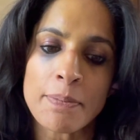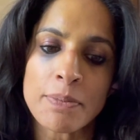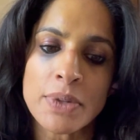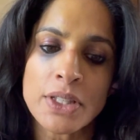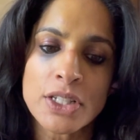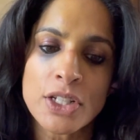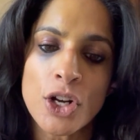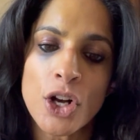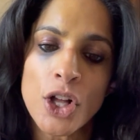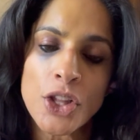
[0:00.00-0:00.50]

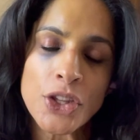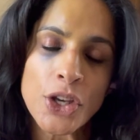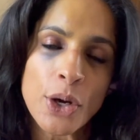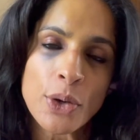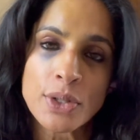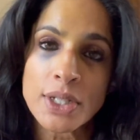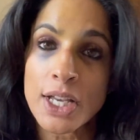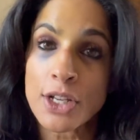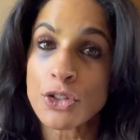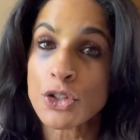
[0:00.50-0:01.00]
It's called the
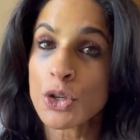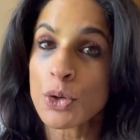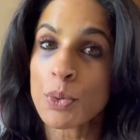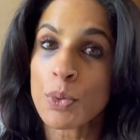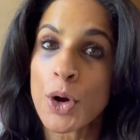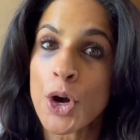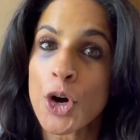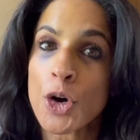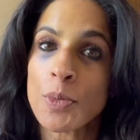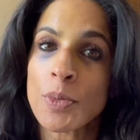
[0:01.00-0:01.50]
Hotel
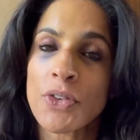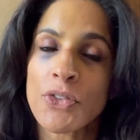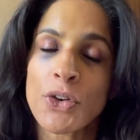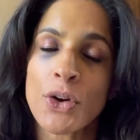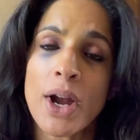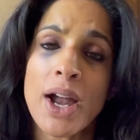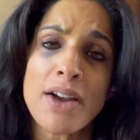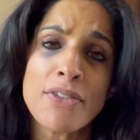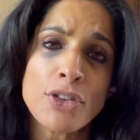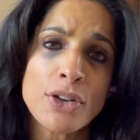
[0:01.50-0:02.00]
Jerome. If
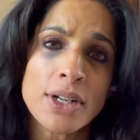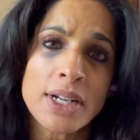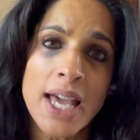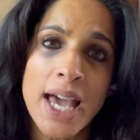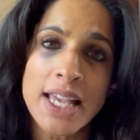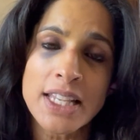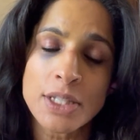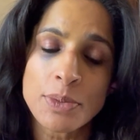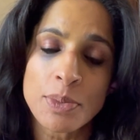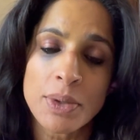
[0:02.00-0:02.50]
you're ever in
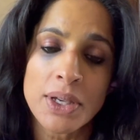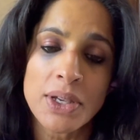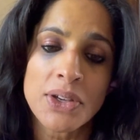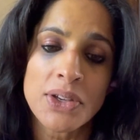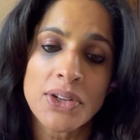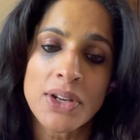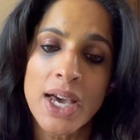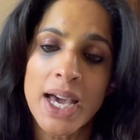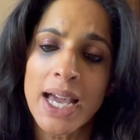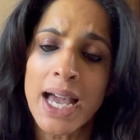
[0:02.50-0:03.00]

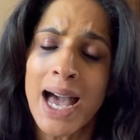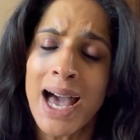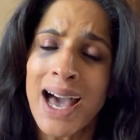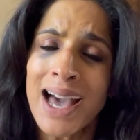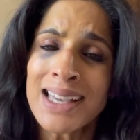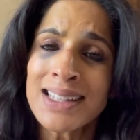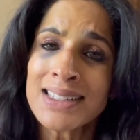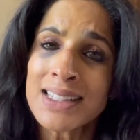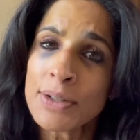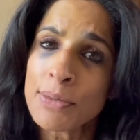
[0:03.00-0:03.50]
Aspen, I
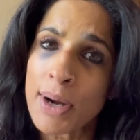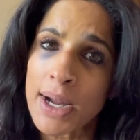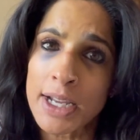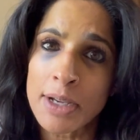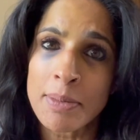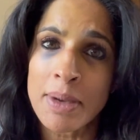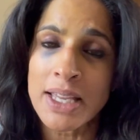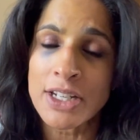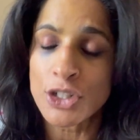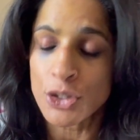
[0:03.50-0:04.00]
highly
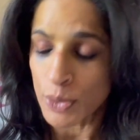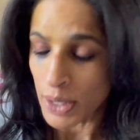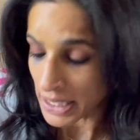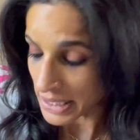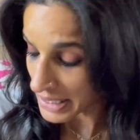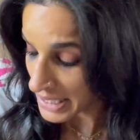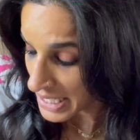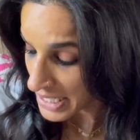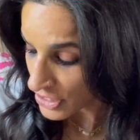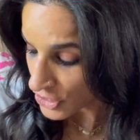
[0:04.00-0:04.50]
recommend you
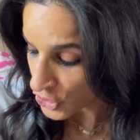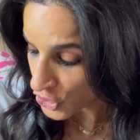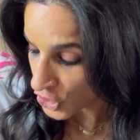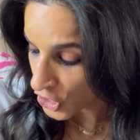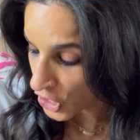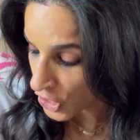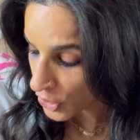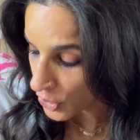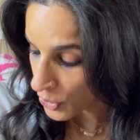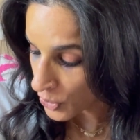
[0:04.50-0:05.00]
at least
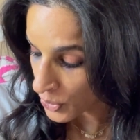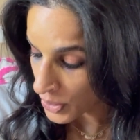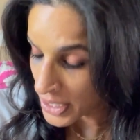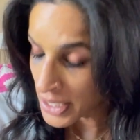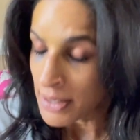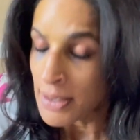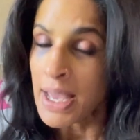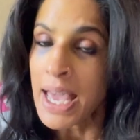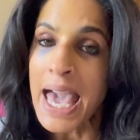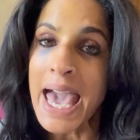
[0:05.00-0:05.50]
go
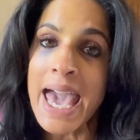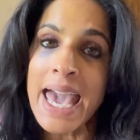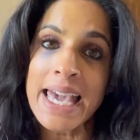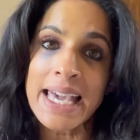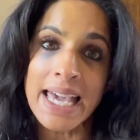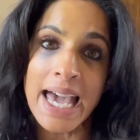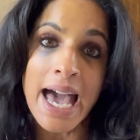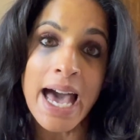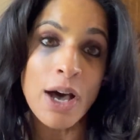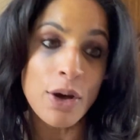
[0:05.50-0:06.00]

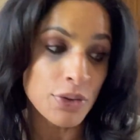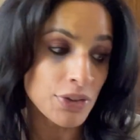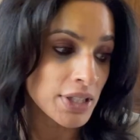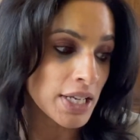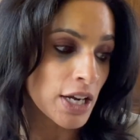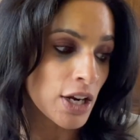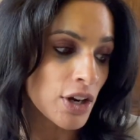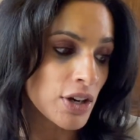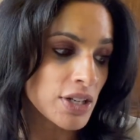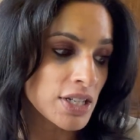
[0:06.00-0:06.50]
hang out there.